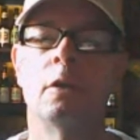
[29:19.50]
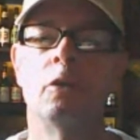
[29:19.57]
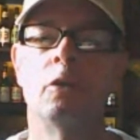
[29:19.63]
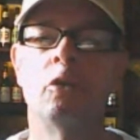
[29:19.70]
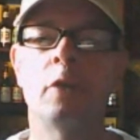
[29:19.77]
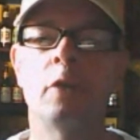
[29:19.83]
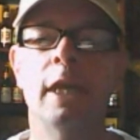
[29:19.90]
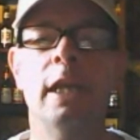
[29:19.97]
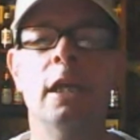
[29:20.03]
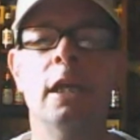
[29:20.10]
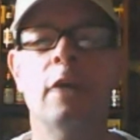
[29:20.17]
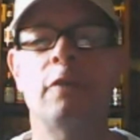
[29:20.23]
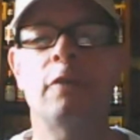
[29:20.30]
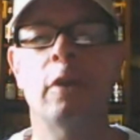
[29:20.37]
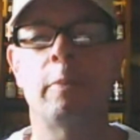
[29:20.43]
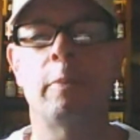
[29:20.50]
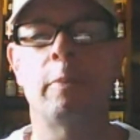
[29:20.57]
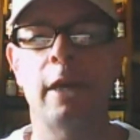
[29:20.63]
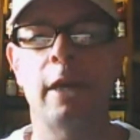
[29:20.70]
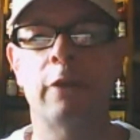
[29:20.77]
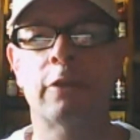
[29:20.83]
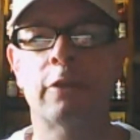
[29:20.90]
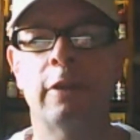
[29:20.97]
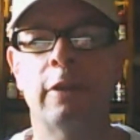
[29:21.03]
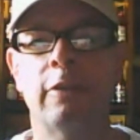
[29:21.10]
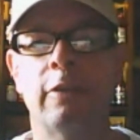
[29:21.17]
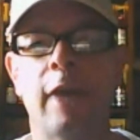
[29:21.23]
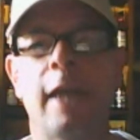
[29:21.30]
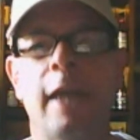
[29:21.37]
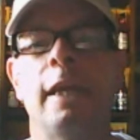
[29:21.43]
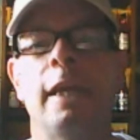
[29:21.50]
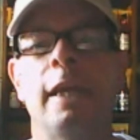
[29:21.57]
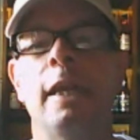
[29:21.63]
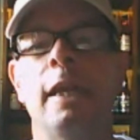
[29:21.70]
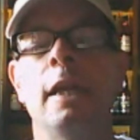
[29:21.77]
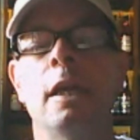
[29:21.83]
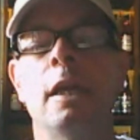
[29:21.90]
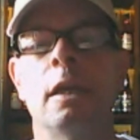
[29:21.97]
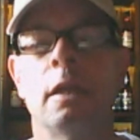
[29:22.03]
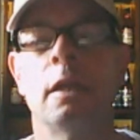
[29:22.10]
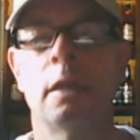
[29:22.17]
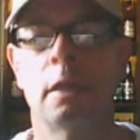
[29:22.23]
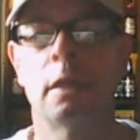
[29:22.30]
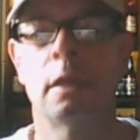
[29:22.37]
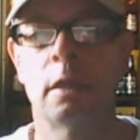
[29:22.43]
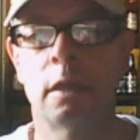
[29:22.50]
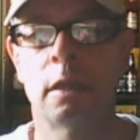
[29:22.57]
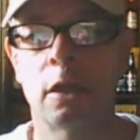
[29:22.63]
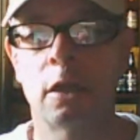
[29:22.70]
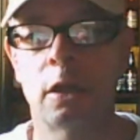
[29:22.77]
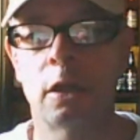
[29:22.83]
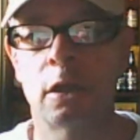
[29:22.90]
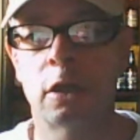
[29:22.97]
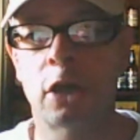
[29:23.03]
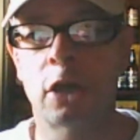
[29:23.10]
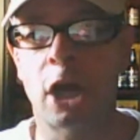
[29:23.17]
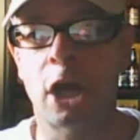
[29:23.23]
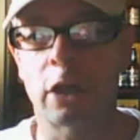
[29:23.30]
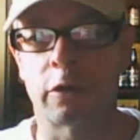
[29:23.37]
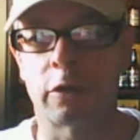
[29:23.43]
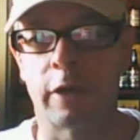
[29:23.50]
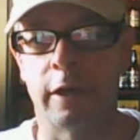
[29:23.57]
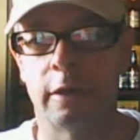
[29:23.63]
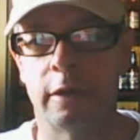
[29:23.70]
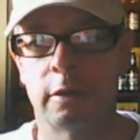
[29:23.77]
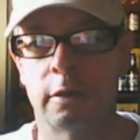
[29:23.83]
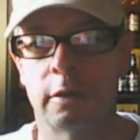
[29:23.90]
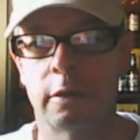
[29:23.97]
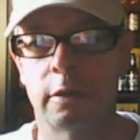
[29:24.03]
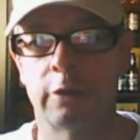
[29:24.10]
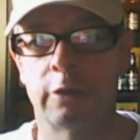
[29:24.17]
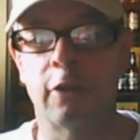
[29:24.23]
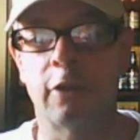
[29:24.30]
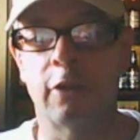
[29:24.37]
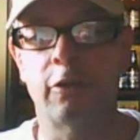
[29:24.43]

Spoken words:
do any of your beers contain any coloring, such